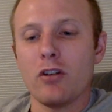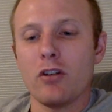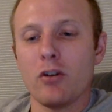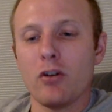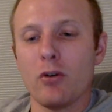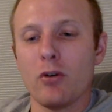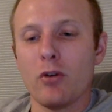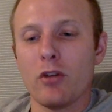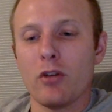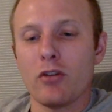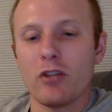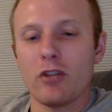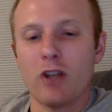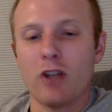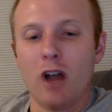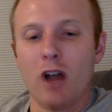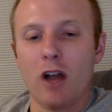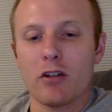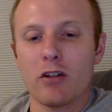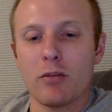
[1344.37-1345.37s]
She knew
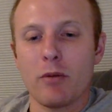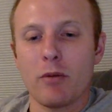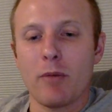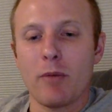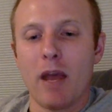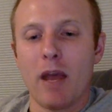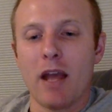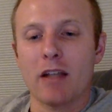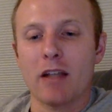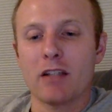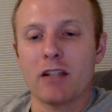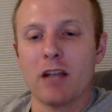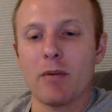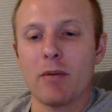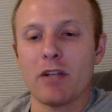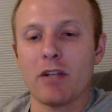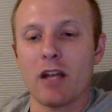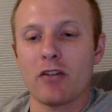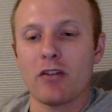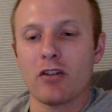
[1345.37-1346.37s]
that she ought to be
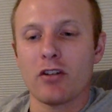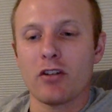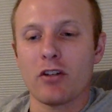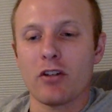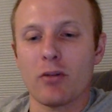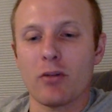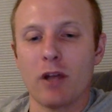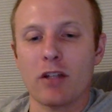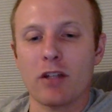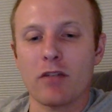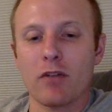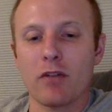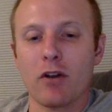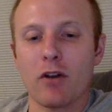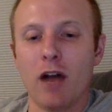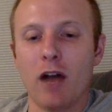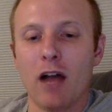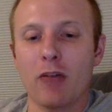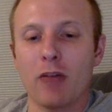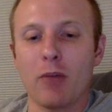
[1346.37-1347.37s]
paying some attention to the
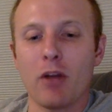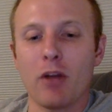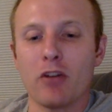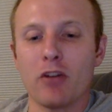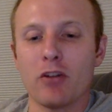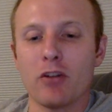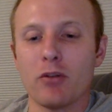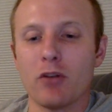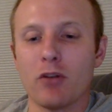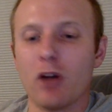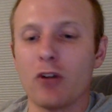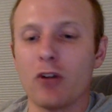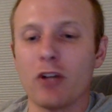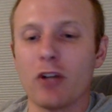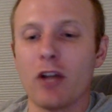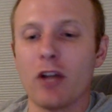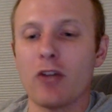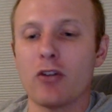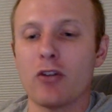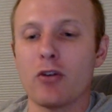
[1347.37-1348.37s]
rest of the class, but she
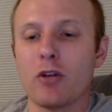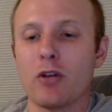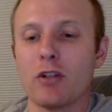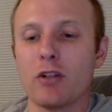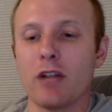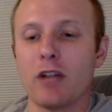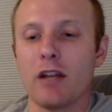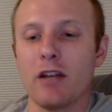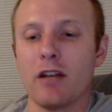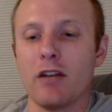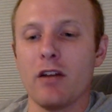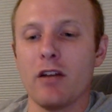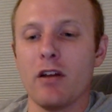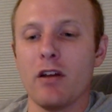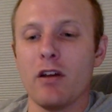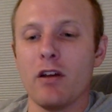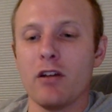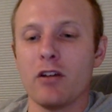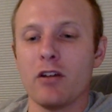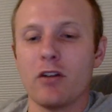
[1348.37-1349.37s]
was altogether too
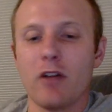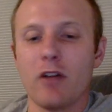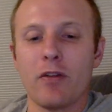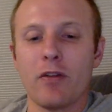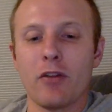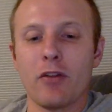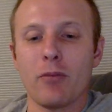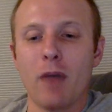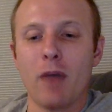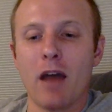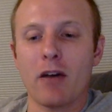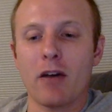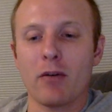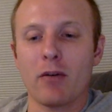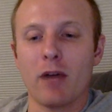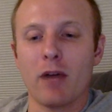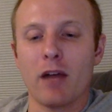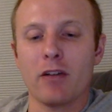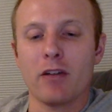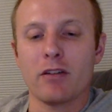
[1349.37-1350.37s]
excited to let this
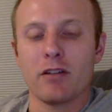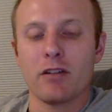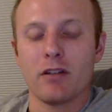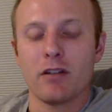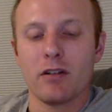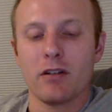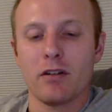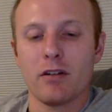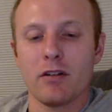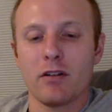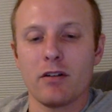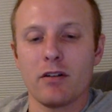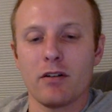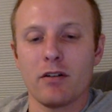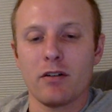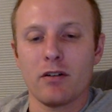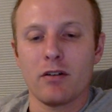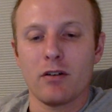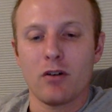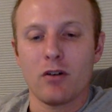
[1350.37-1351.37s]
matter rest.
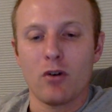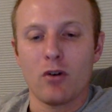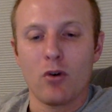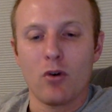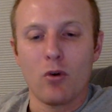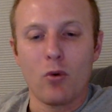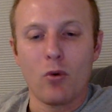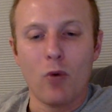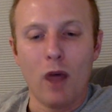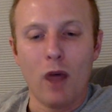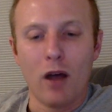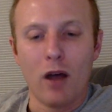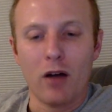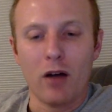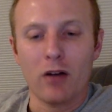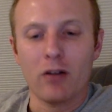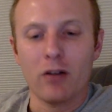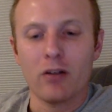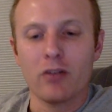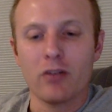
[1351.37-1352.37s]

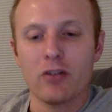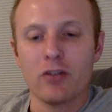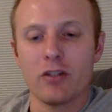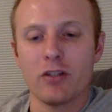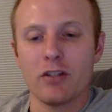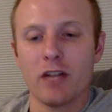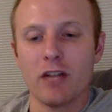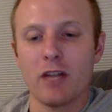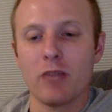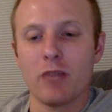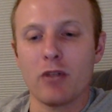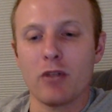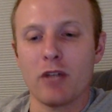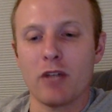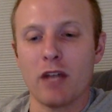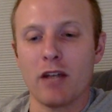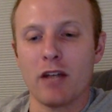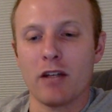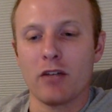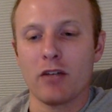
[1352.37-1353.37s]
Well, she
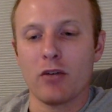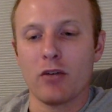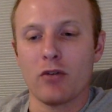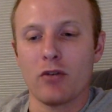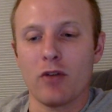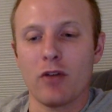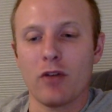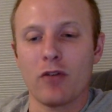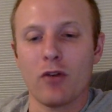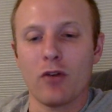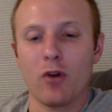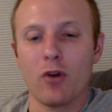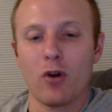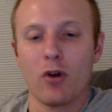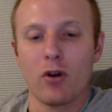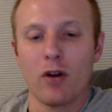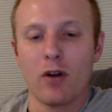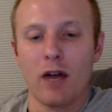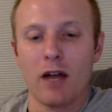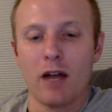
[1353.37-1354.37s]
said, pretending to
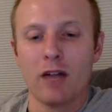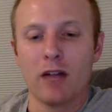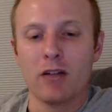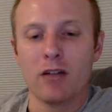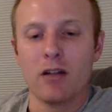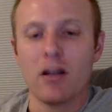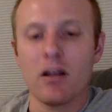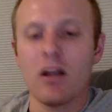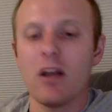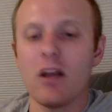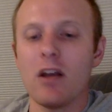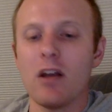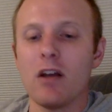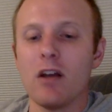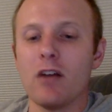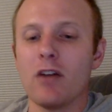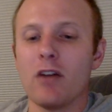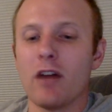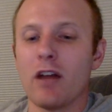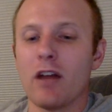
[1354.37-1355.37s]
address the whole class,
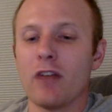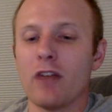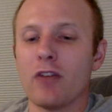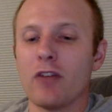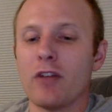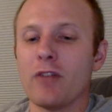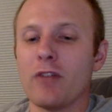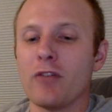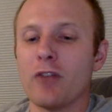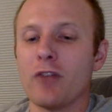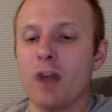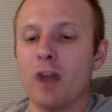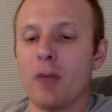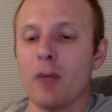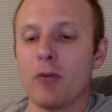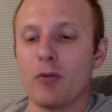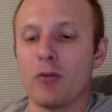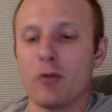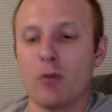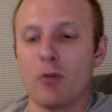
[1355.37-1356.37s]
let us
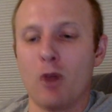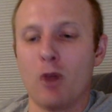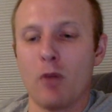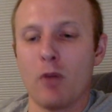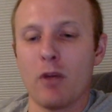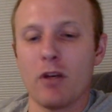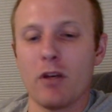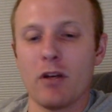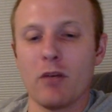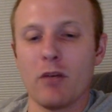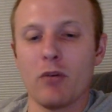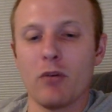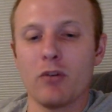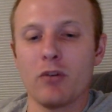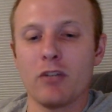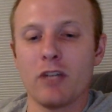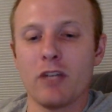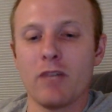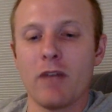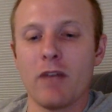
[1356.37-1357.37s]
leave sums for a moment,
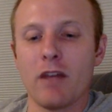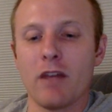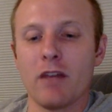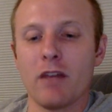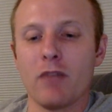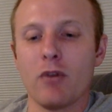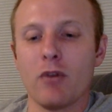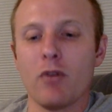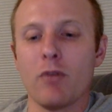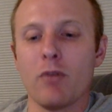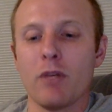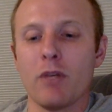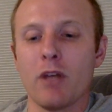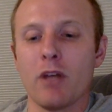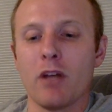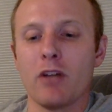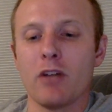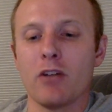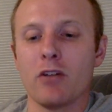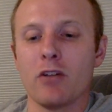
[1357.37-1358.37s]
and we'll see if any of you
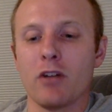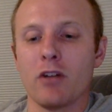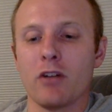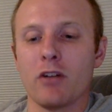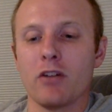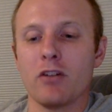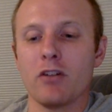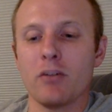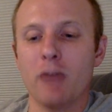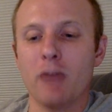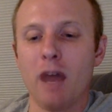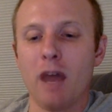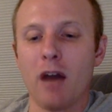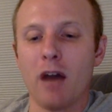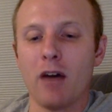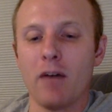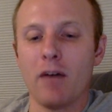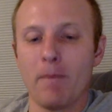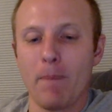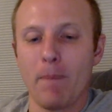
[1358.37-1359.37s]
have begun to learn to
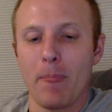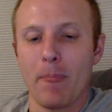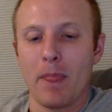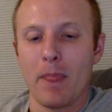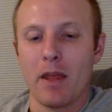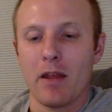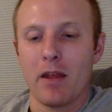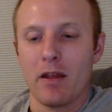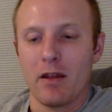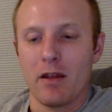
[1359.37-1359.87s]
spell.